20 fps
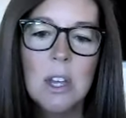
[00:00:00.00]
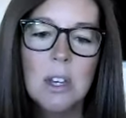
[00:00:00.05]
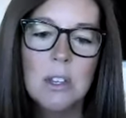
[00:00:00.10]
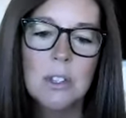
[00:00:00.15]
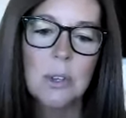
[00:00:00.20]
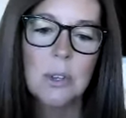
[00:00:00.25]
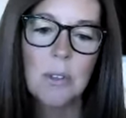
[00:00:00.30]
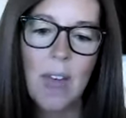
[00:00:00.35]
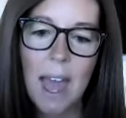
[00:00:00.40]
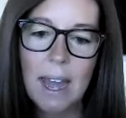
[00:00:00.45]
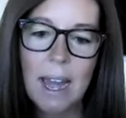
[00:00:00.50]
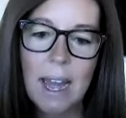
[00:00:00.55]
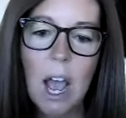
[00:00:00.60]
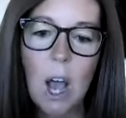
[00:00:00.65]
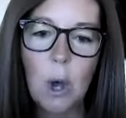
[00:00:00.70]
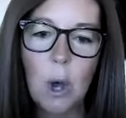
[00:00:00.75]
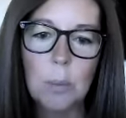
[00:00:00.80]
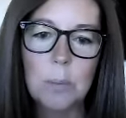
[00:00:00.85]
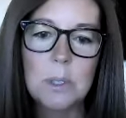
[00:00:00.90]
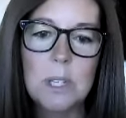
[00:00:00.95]
So that
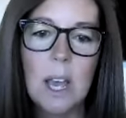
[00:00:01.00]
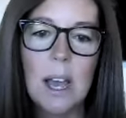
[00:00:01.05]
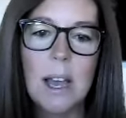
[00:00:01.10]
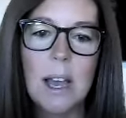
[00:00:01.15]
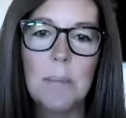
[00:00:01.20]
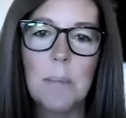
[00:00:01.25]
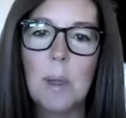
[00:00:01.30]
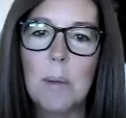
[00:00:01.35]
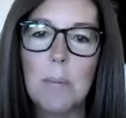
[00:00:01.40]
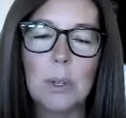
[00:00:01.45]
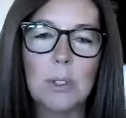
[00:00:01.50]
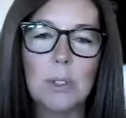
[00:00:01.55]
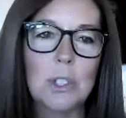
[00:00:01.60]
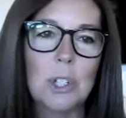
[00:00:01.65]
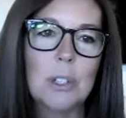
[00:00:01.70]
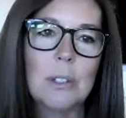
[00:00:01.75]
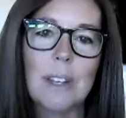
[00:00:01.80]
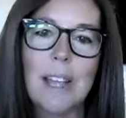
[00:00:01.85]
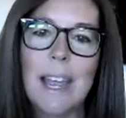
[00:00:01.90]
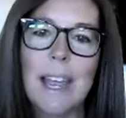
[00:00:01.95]
helped. Um, most
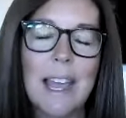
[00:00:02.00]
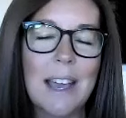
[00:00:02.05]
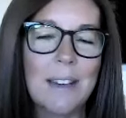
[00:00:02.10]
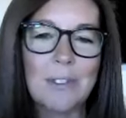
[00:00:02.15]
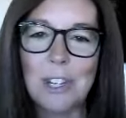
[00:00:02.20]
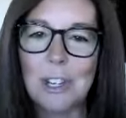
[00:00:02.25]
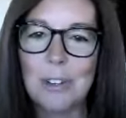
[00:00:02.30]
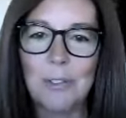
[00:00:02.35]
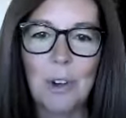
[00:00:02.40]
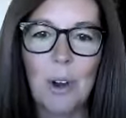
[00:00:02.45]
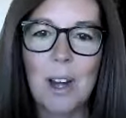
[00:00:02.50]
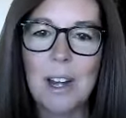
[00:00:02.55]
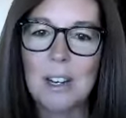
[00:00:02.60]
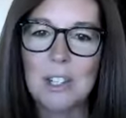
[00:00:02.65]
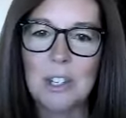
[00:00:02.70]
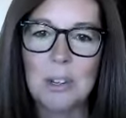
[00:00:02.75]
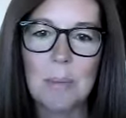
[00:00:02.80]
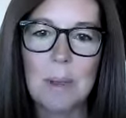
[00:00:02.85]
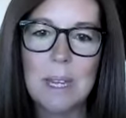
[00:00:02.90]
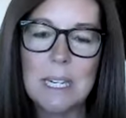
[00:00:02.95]
certainly, I have to give credit
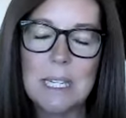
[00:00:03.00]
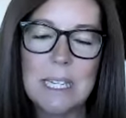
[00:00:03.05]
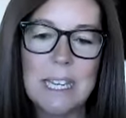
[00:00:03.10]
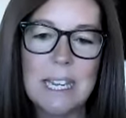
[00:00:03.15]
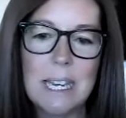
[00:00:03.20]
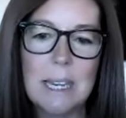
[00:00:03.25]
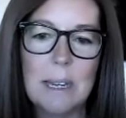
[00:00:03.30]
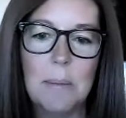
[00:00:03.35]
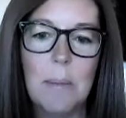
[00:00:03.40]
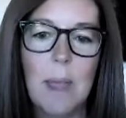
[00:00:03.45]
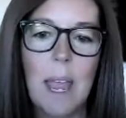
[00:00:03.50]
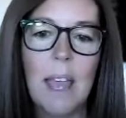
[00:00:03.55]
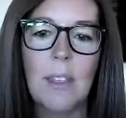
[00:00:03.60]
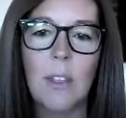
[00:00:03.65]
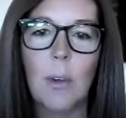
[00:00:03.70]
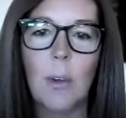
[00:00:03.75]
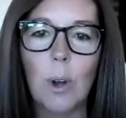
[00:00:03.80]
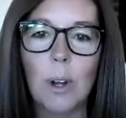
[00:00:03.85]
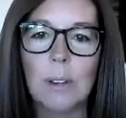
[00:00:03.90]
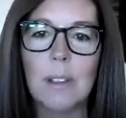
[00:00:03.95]
to my team and
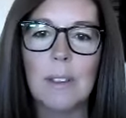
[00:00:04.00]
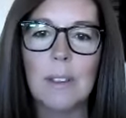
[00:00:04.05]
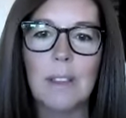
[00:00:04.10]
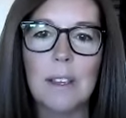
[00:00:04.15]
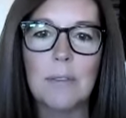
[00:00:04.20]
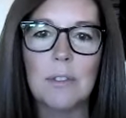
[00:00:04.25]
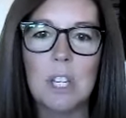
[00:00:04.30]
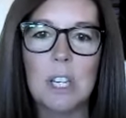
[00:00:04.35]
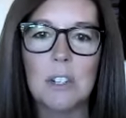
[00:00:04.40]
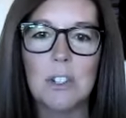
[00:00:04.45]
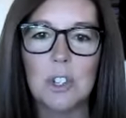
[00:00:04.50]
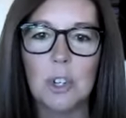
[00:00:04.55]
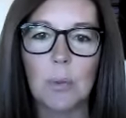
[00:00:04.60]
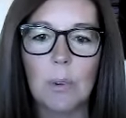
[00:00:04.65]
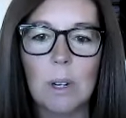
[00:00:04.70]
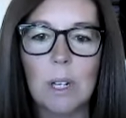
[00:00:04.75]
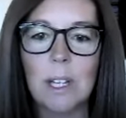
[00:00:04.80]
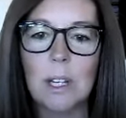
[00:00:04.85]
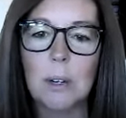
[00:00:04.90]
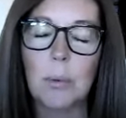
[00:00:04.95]
the work that they've done to
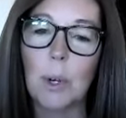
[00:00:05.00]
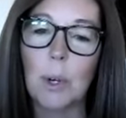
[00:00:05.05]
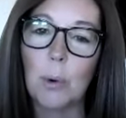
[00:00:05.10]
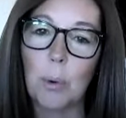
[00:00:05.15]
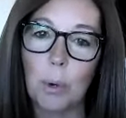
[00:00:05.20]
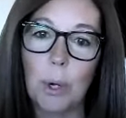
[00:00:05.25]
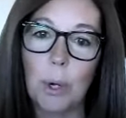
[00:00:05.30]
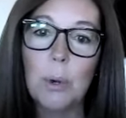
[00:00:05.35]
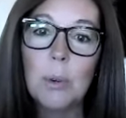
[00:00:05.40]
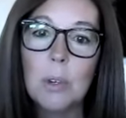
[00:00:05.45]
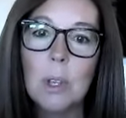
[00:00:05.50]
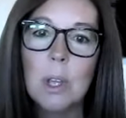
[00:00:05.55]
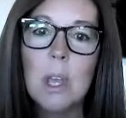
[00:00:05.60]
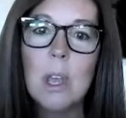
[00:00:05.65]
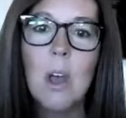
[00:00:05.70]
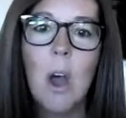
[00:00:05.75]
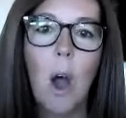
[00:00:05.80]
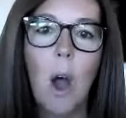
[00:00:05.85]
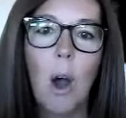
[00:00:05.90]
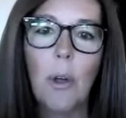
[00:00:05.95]
really recruit
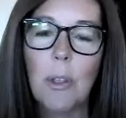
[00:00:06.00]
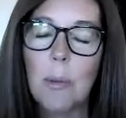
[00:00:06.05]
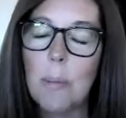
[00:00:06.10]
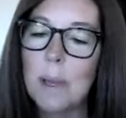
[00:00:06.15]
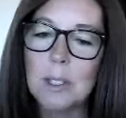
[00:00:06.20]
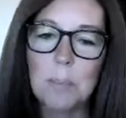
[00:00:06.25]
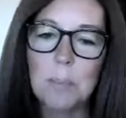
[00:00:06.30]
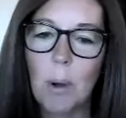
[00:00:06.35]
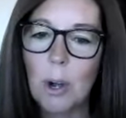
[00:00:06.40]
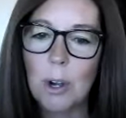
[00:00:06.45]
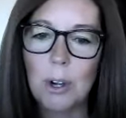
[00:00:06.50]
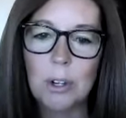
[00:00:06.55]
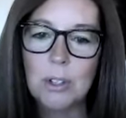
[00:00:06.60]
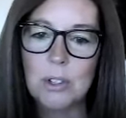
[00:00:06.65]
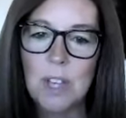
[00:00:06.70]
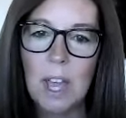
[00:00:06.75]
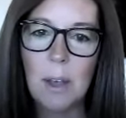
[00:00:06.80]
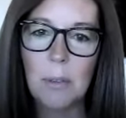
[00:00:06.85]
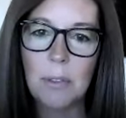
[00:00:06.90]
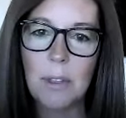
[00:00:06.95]
all the best
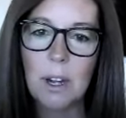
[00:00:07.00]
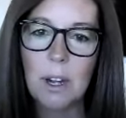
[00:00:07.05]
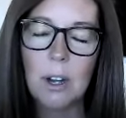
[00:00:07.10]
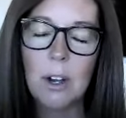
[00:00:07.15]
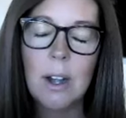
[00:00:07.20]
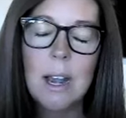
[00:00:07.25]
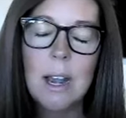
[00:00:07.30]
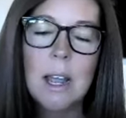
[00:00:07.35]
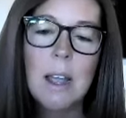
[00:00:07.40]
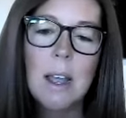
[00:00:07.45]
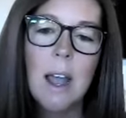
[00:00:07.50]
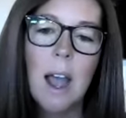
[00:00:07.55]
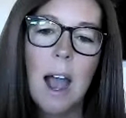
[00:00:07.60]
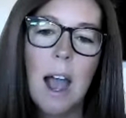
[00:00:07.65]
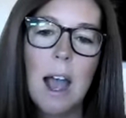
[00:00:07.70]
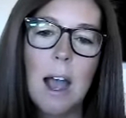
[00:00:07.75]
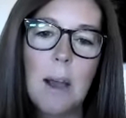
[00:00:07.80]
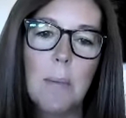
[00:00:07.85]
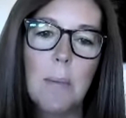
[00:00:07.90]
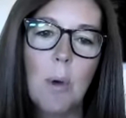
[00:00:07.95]
partners out there
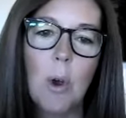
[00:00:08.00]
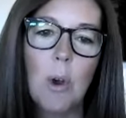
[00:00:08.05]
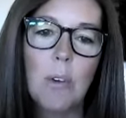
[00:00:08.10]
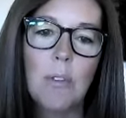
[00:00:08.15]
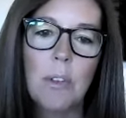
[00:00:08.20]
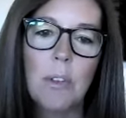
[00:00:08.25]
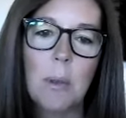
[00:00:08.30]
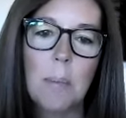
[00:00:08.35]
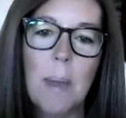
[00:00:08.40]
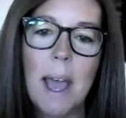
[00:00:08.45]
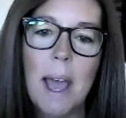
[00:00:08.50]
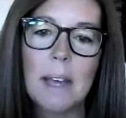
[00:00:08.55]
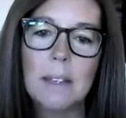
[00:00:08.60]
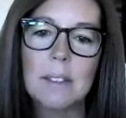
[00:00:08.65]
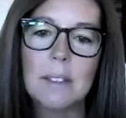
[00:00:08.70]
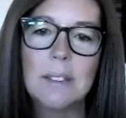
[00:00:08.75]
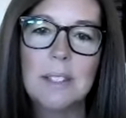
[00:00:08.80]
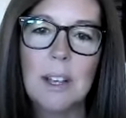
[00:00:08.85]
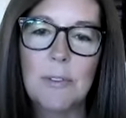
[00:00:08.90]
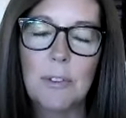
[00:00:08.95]
um, over the
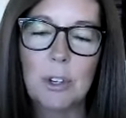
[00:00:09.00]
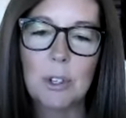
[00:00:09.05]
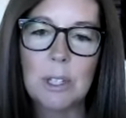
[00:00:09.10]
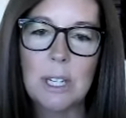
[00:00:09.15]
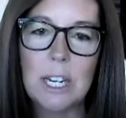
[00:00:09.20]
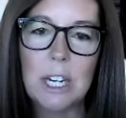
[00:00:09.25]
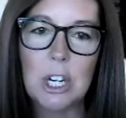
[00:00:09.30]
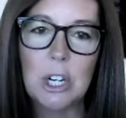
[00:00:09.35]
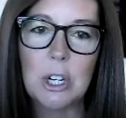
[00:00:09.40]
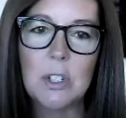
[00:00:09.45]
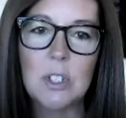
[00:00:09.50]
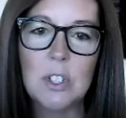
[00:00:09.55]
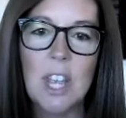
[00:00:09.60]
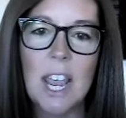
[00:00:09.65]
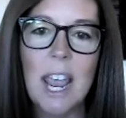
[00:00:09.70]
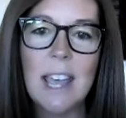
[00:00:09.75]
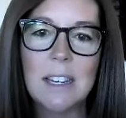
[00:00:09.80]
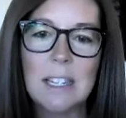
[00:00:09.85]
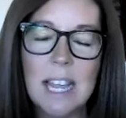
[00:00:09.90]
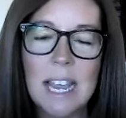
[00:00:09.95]
past several years
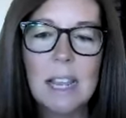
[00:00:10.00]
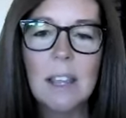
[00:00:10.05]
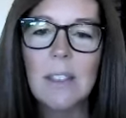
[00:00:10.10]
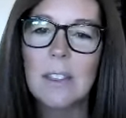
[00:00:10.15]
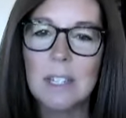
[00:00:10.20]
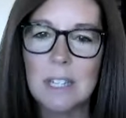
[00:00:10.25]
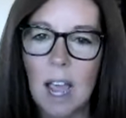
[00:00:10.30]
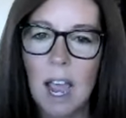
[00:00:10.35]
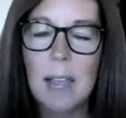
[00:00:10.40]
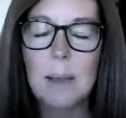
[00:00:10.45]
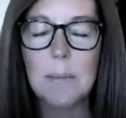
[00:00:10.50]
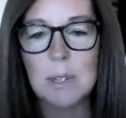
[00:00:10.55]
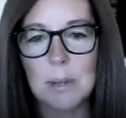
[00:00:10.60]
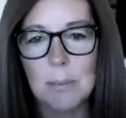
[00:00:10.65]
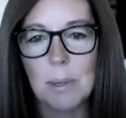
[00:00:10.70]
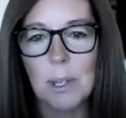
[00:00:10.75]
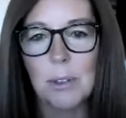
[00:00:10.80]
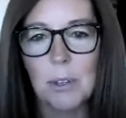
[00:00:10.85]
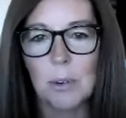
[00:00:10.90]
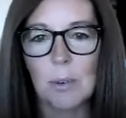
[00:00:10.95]
and take the time to
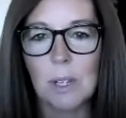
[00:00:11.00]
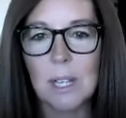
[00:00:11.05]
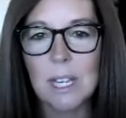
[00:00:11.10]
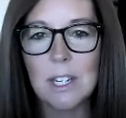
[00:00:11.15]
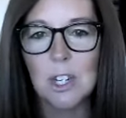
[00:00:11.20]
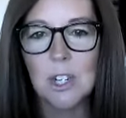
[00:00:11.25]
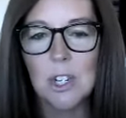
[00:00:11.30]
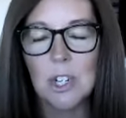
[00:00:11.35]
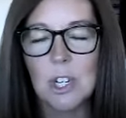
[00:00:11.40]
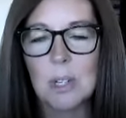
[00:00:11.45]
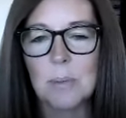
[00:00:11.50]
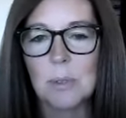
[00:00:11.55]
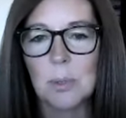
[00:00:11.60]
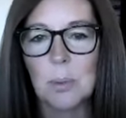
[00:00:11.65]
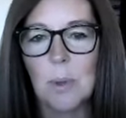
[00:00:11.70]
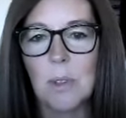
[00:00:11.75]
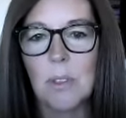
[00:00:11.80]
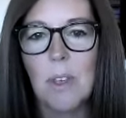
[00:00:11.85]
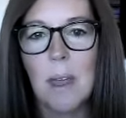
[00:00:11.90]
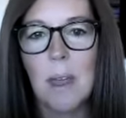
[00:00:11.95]
build the relationships
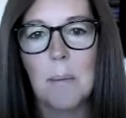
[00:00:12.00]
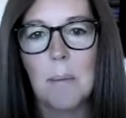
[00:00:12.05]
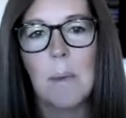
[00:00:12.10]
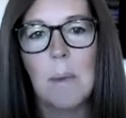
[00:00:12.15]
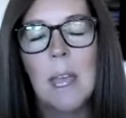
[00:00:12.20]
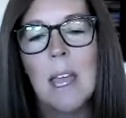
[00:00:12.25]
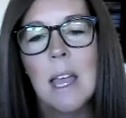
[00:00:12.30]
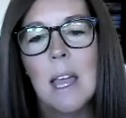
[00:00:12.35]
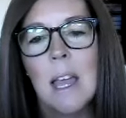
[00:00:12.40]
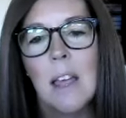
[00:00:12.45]
with them